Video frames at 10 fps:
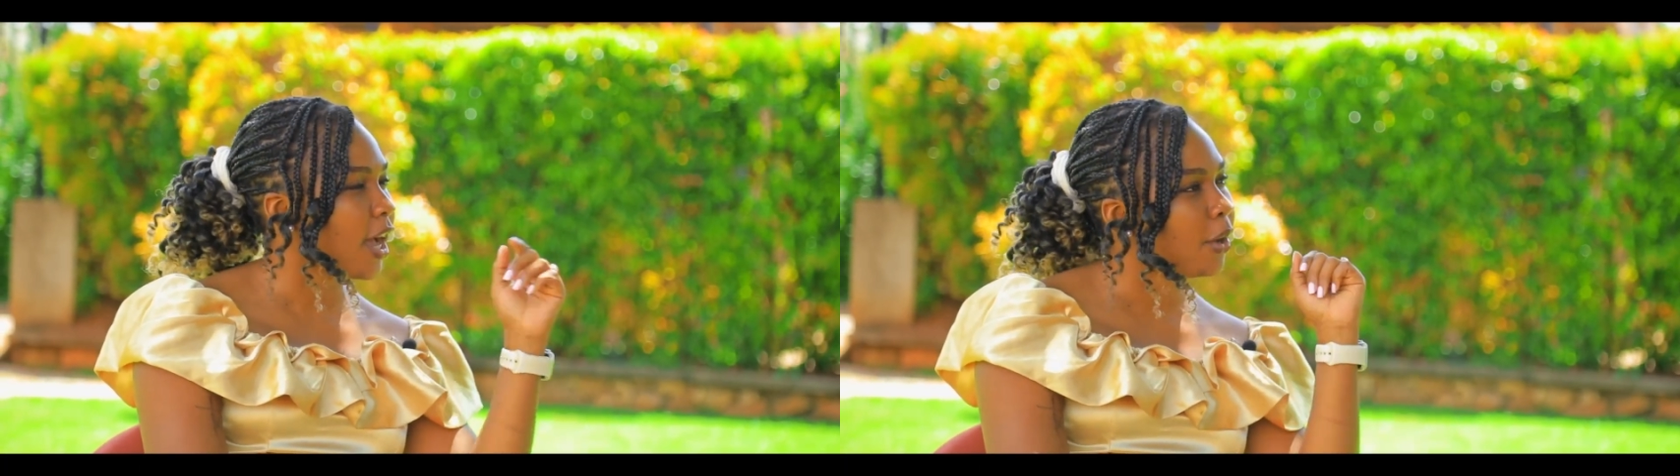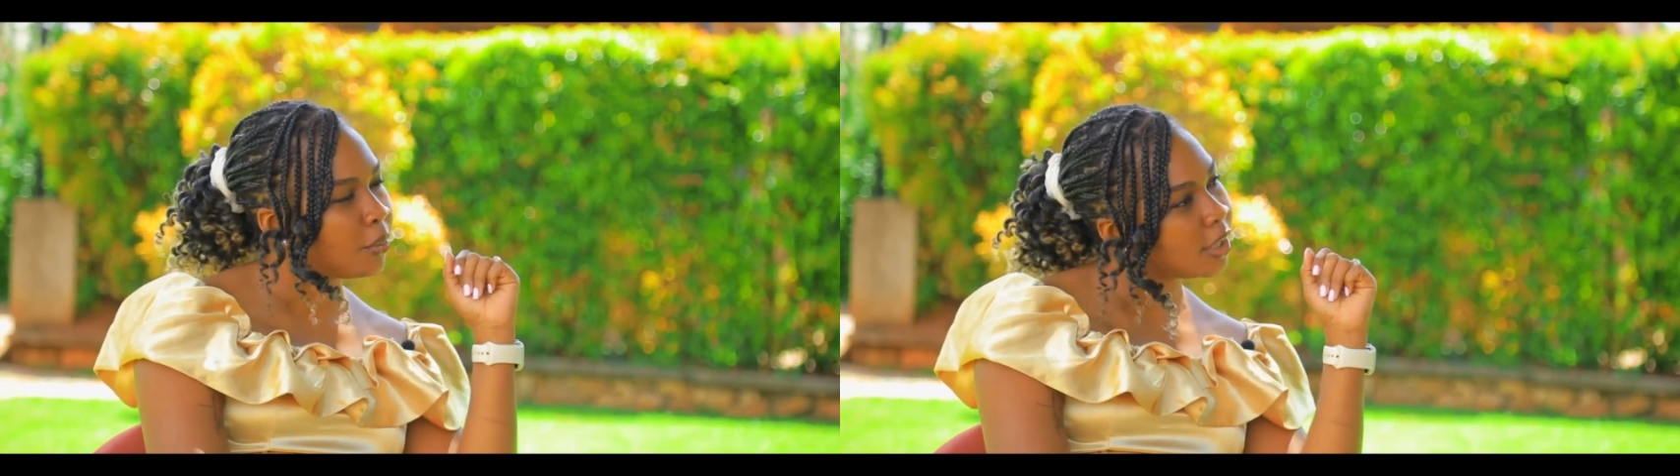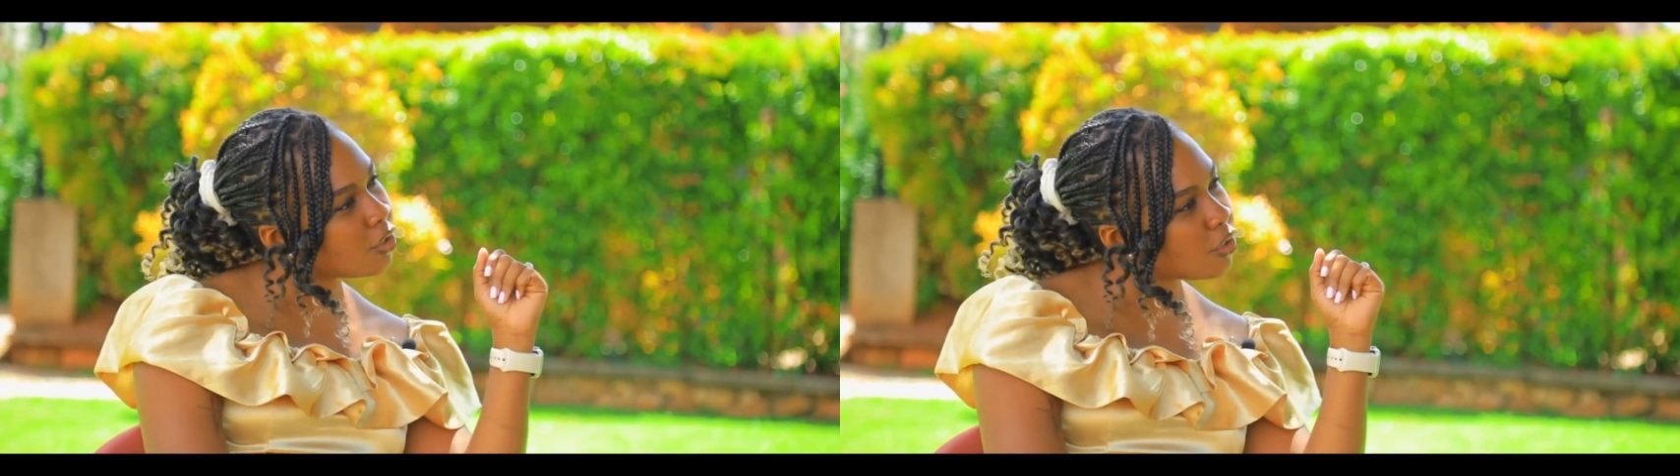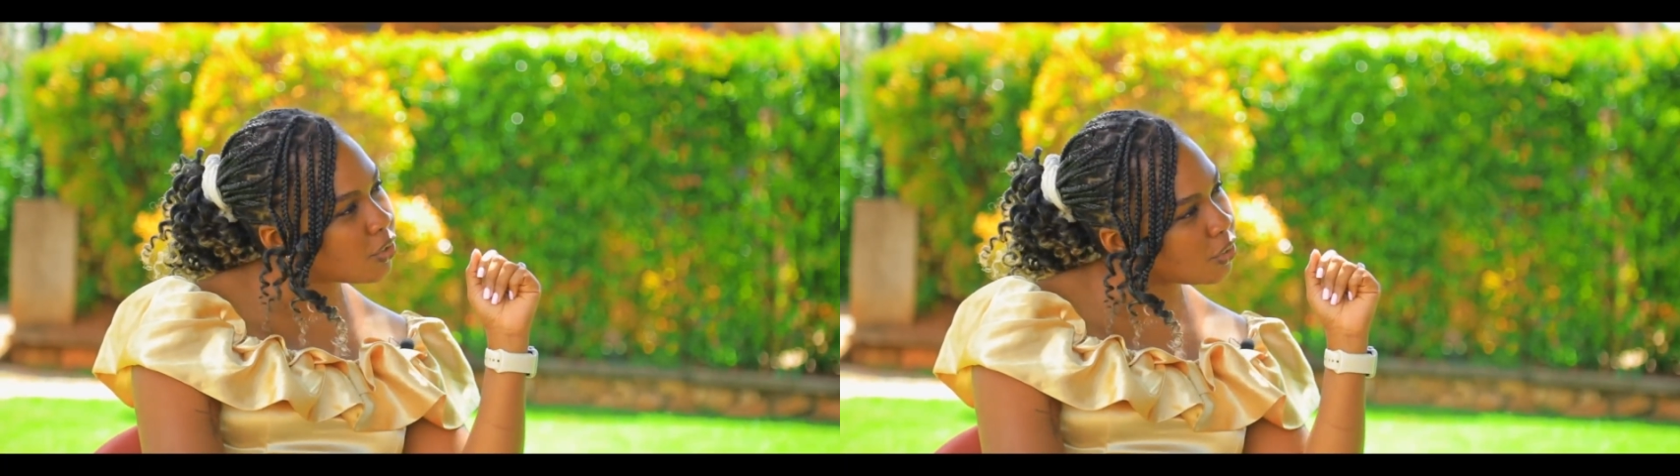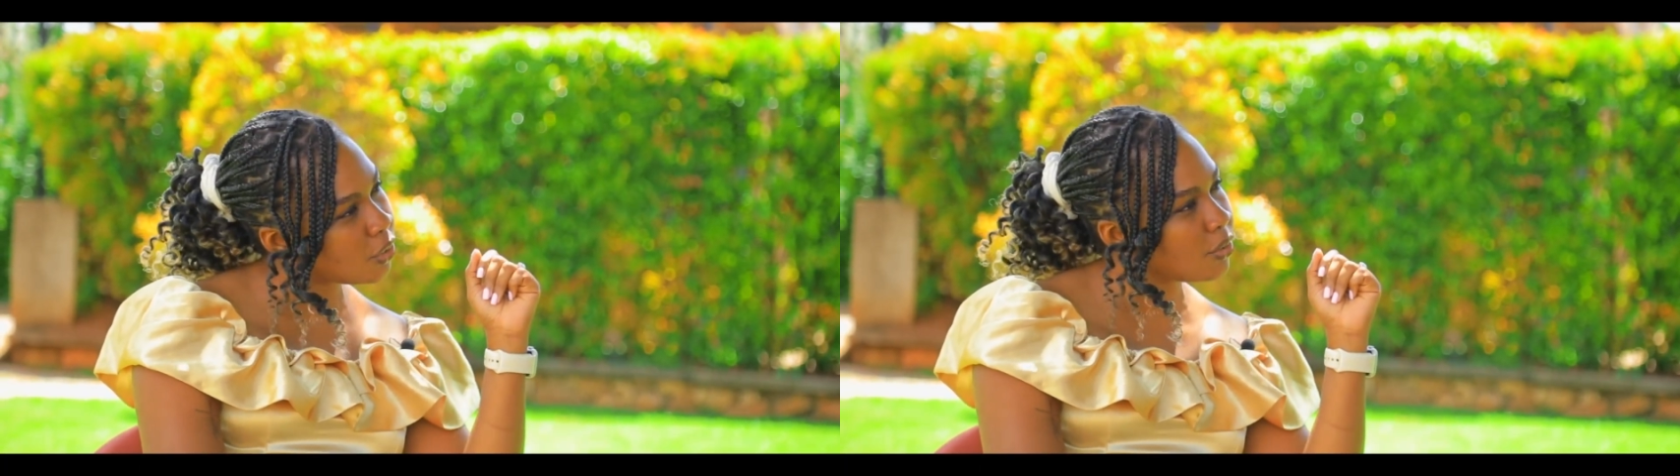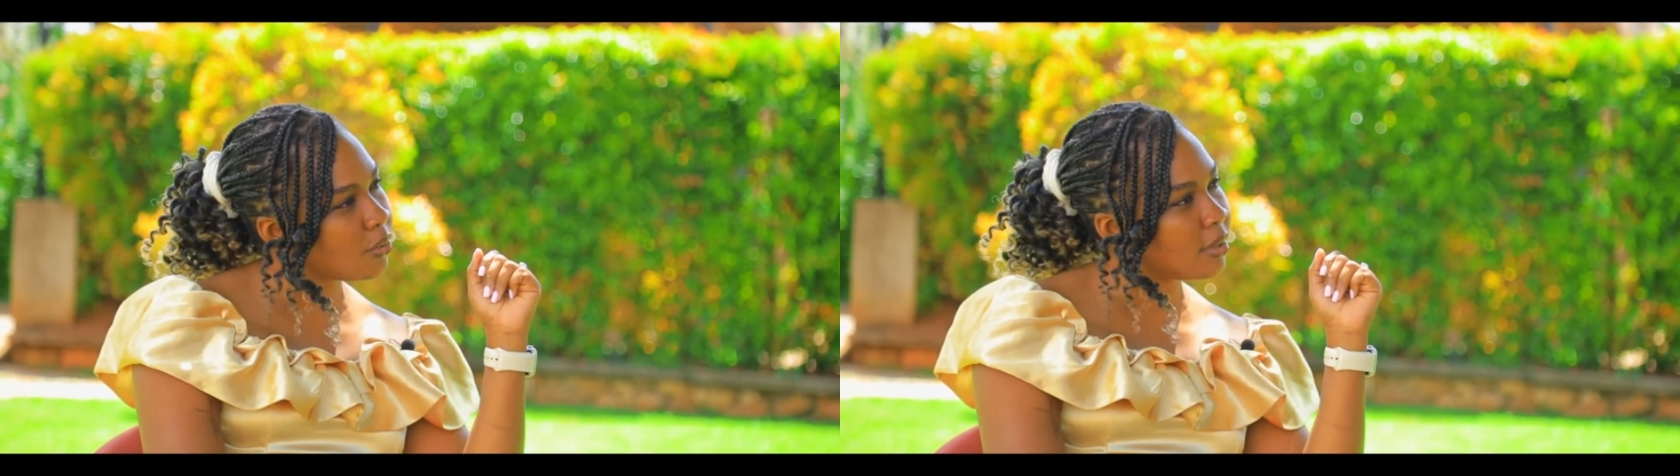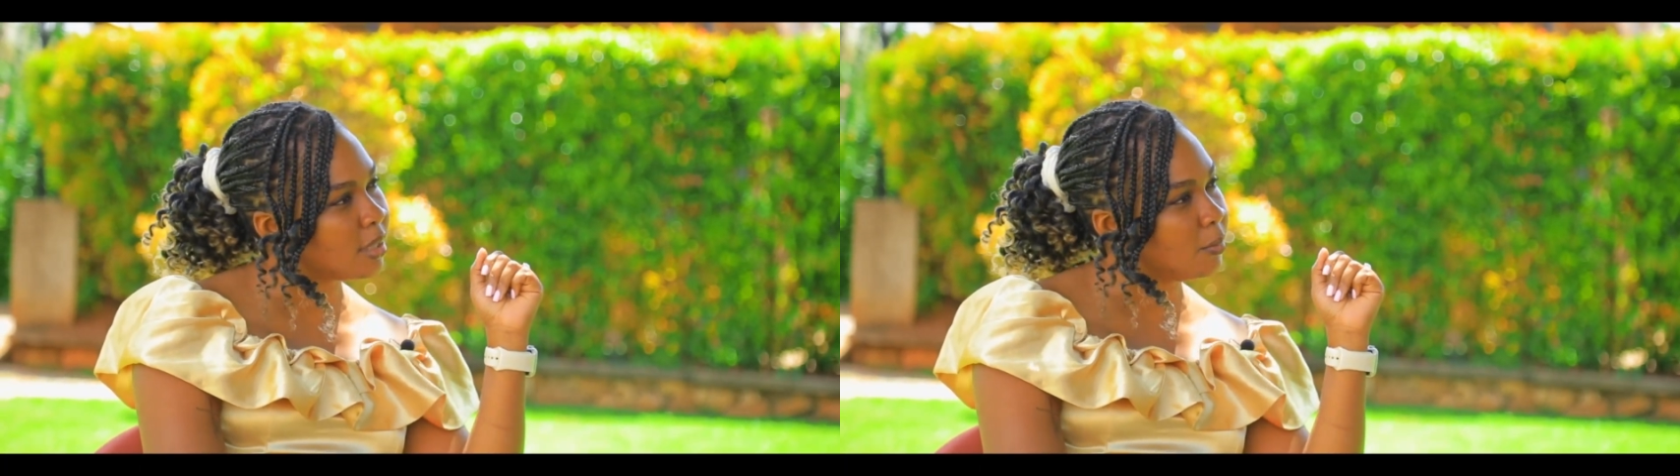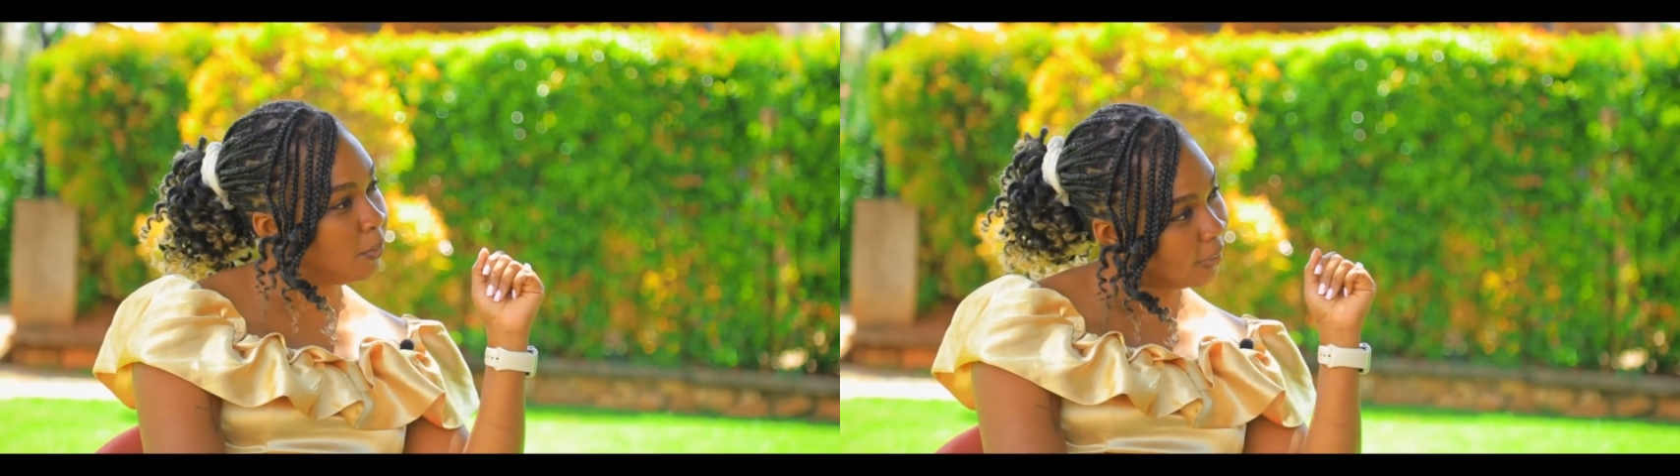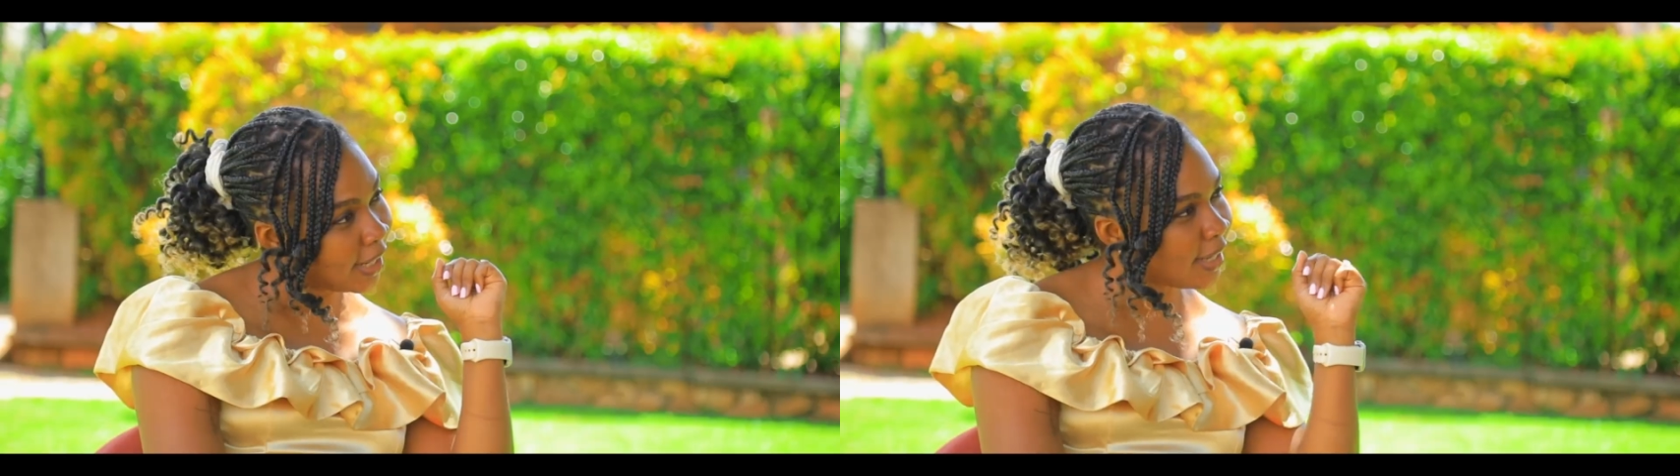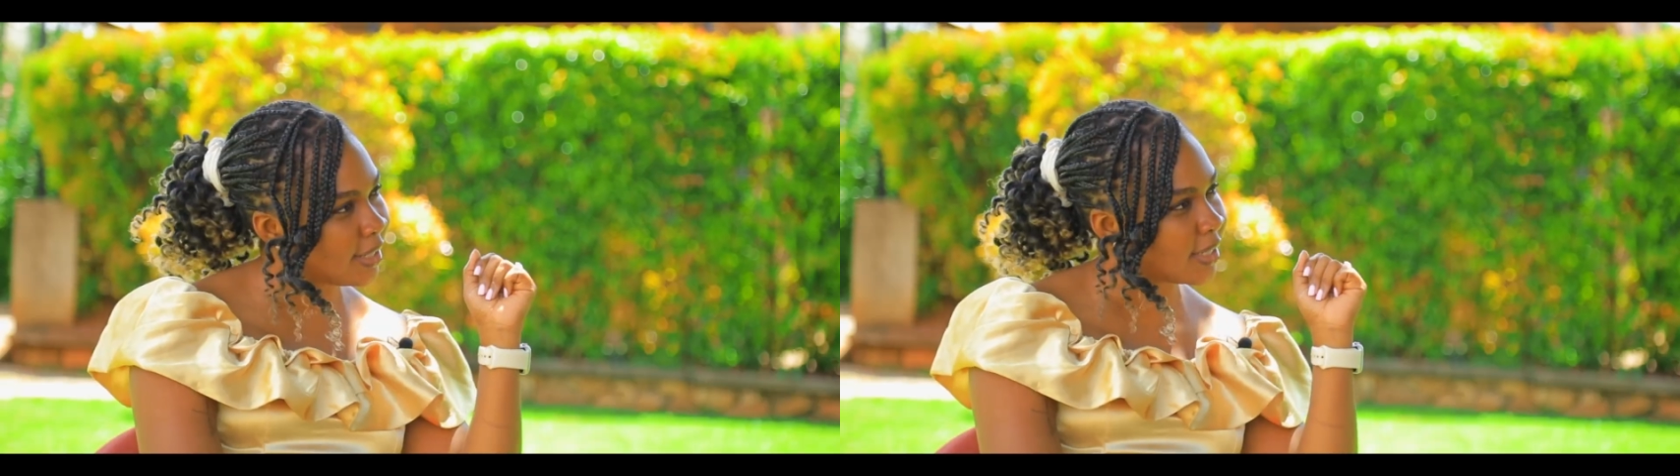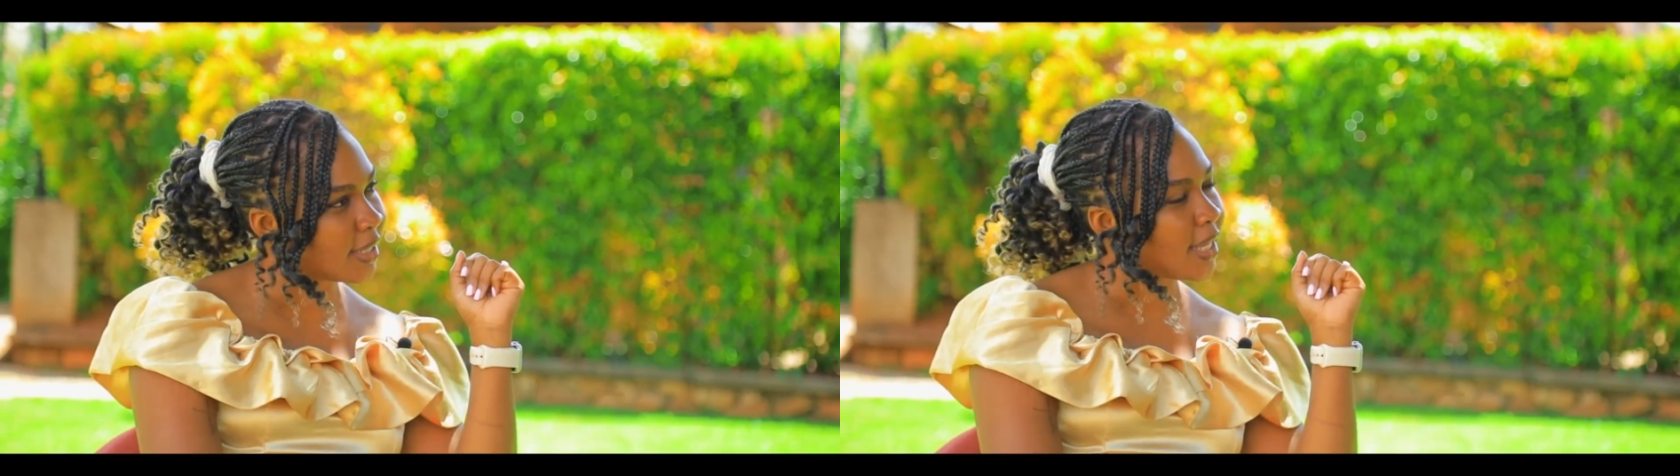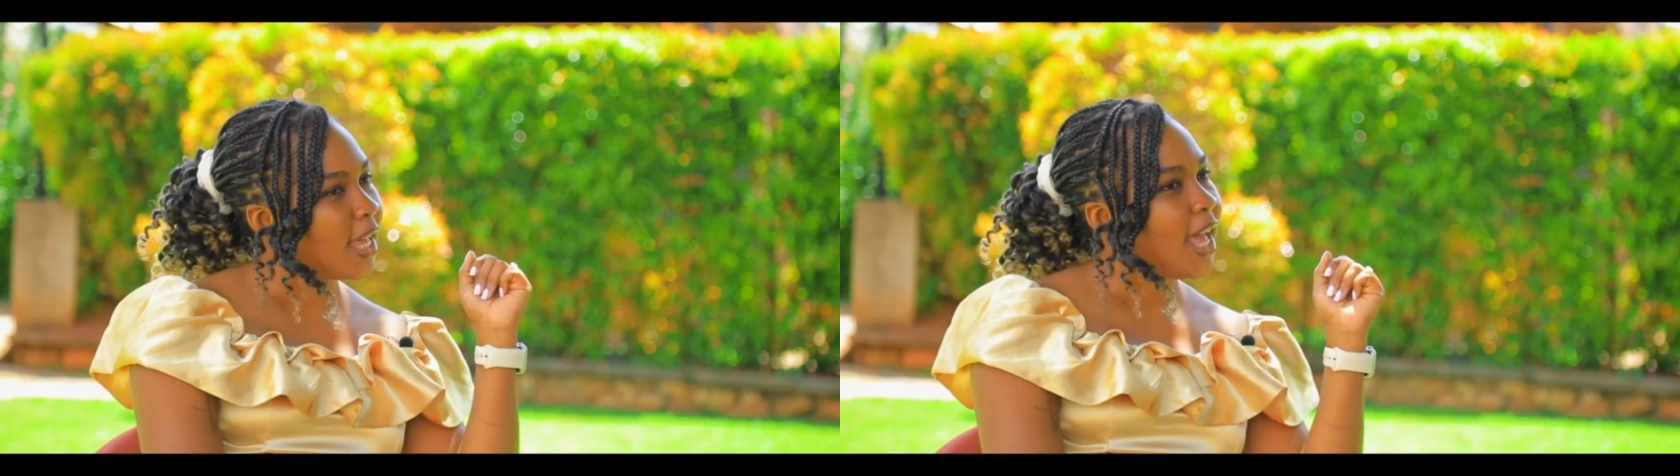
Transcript: I will get you to talk to these ladies.